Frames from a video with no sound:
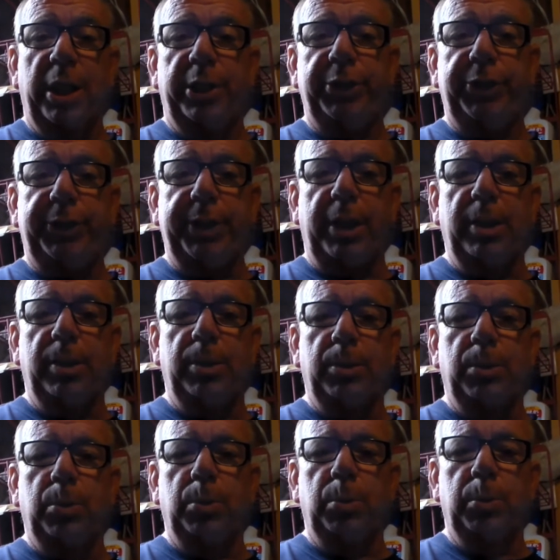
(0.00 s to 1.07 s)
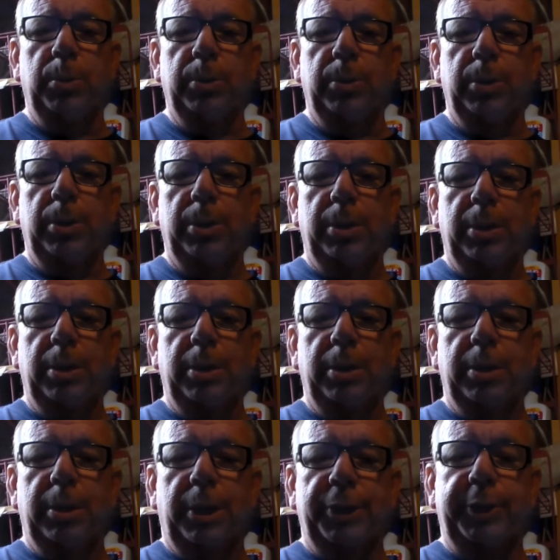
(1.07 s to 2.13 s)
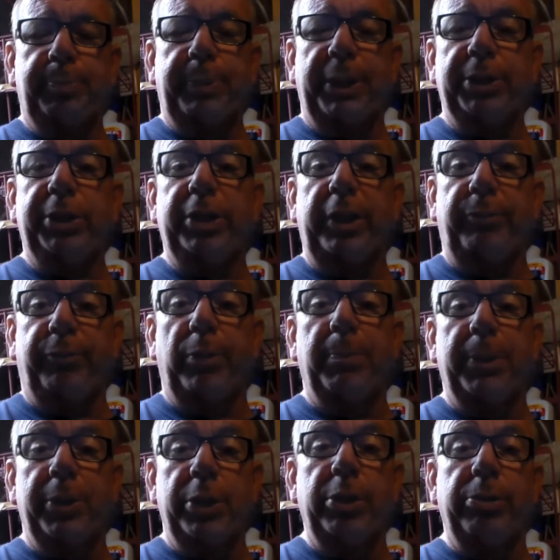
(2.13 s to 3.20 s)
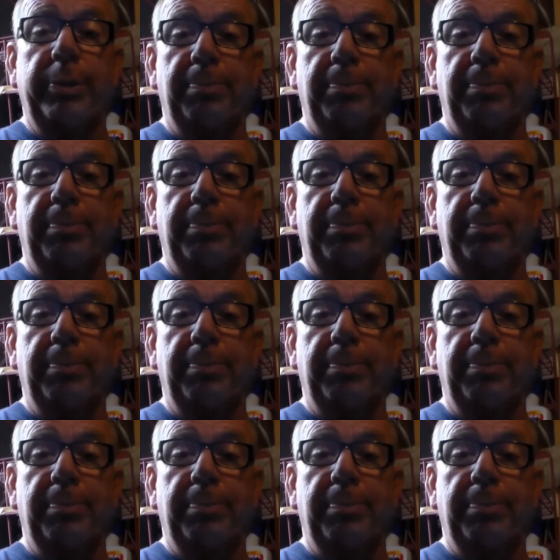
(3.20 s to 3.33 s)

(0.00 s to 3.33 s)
So, especially from a new